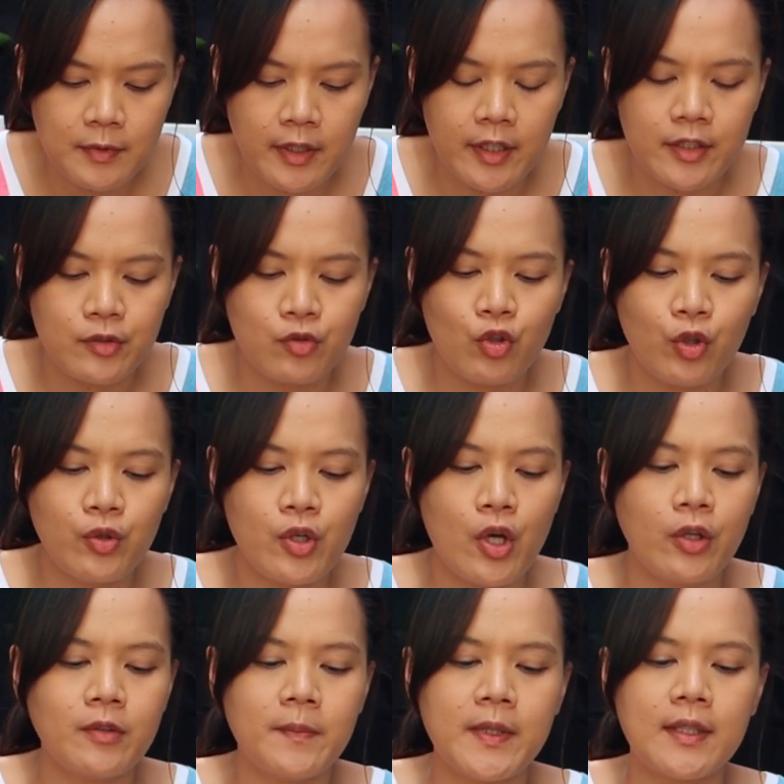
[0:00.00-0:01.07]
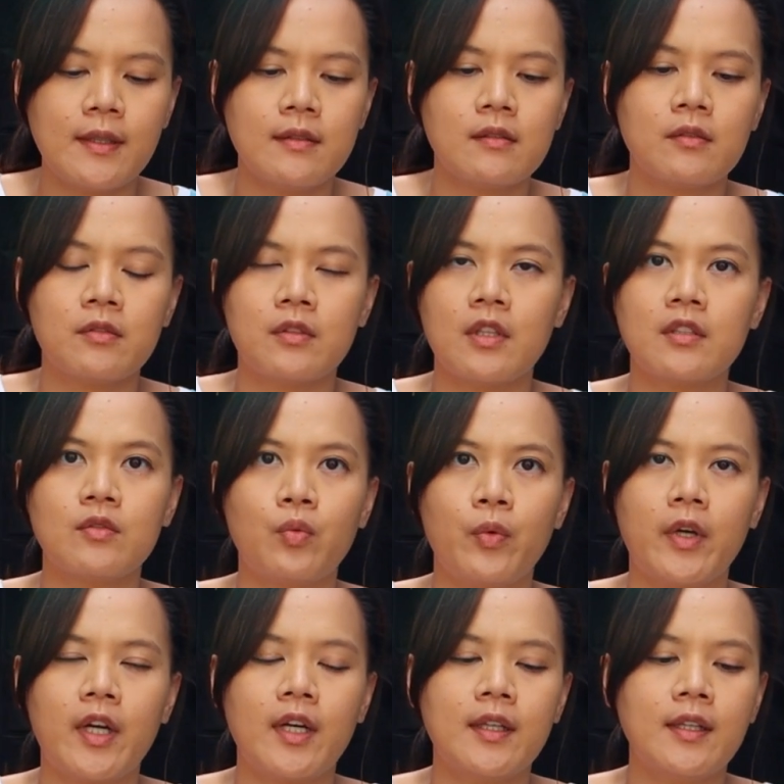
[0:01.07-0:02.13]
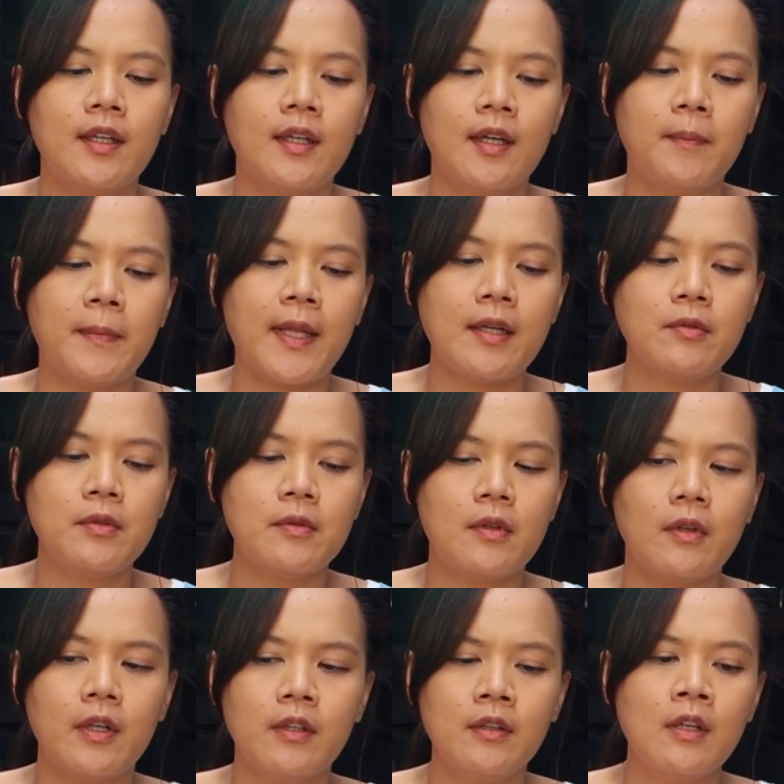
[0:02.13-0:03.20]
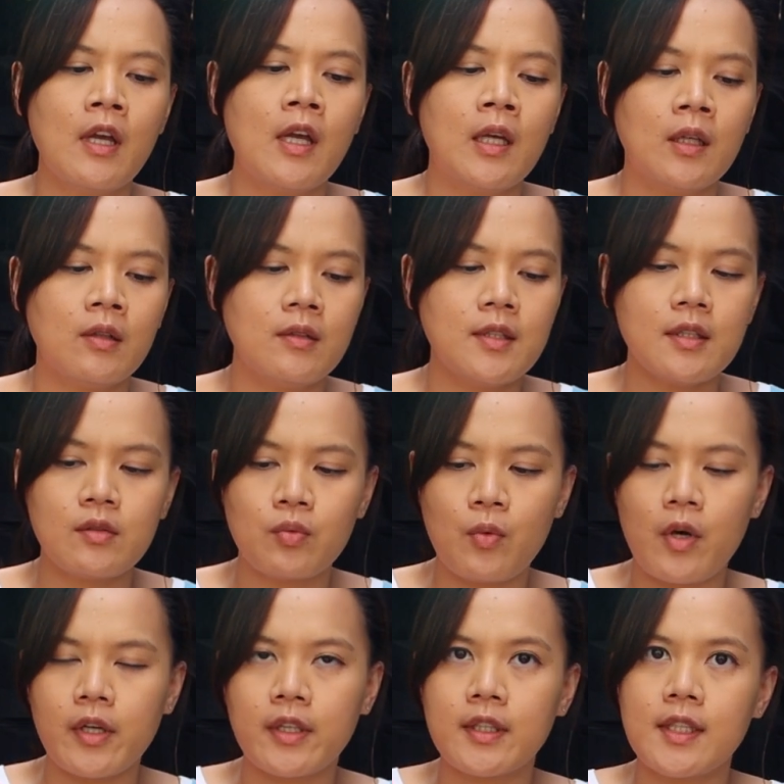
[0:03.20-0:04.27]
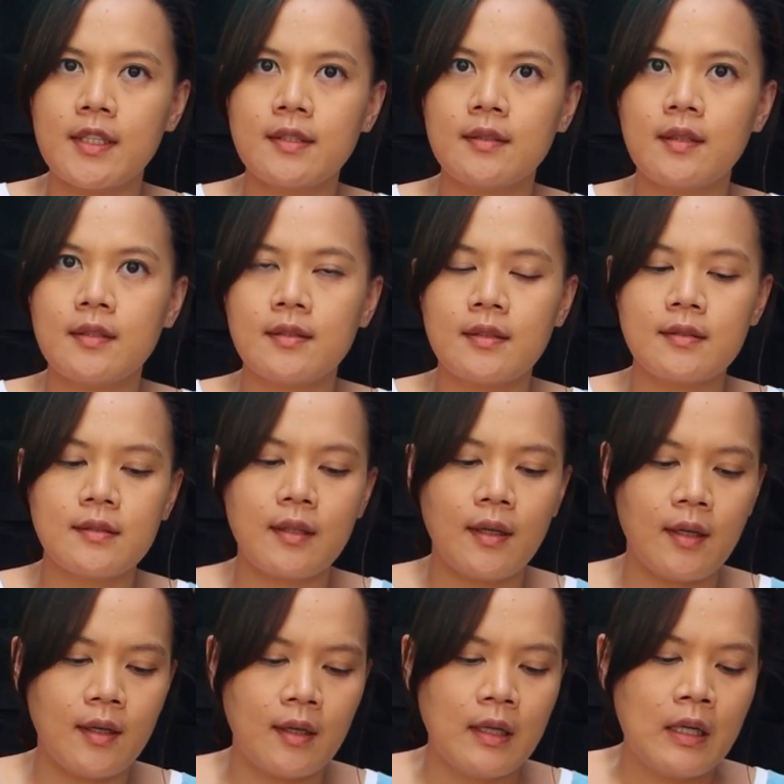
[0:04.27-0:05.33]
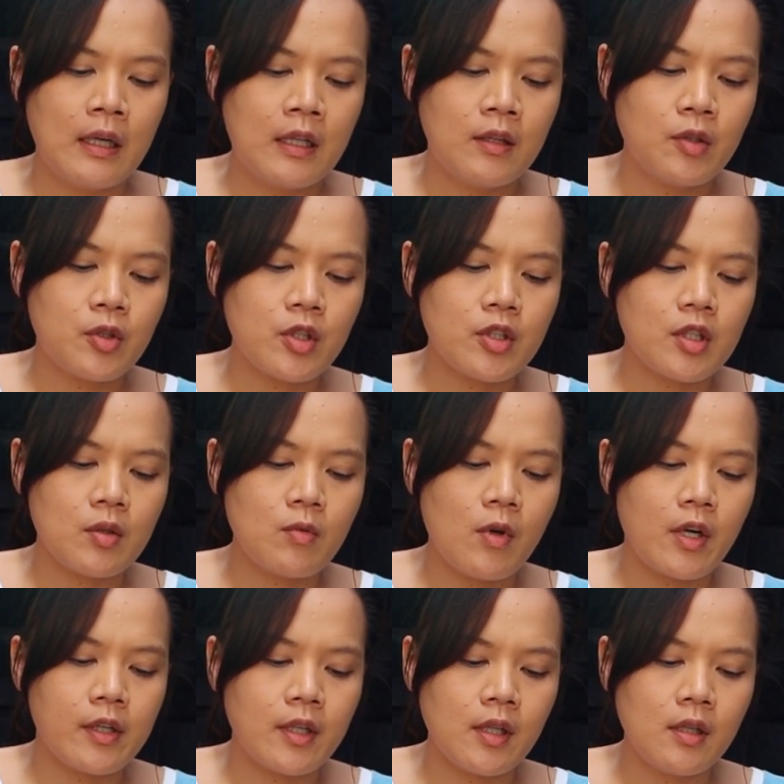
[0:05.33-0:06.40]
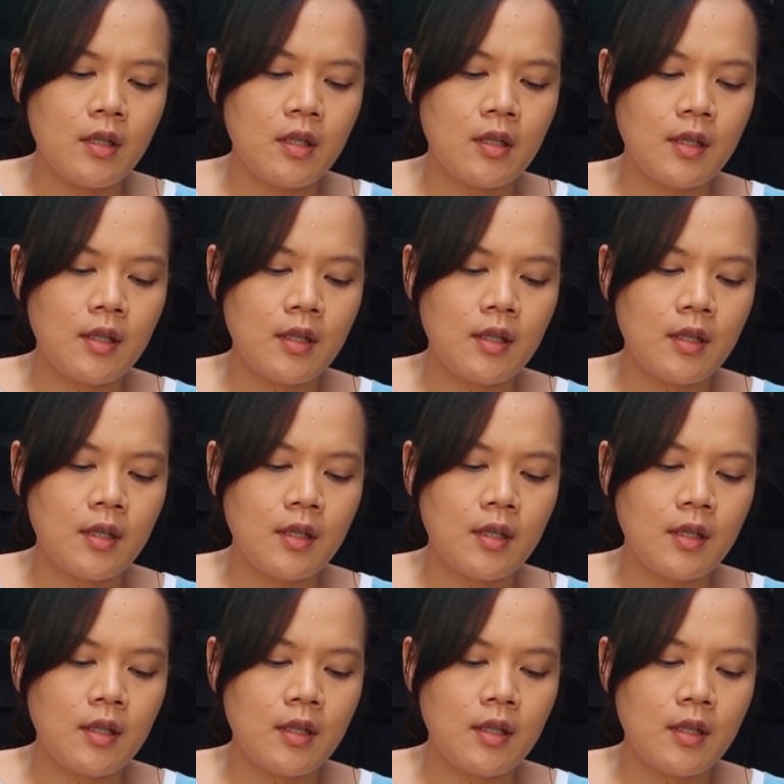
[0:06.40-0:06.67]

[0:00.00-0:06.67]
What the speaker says: There's no node because that's where the plant will go. Not just water this. This is a nutrition water.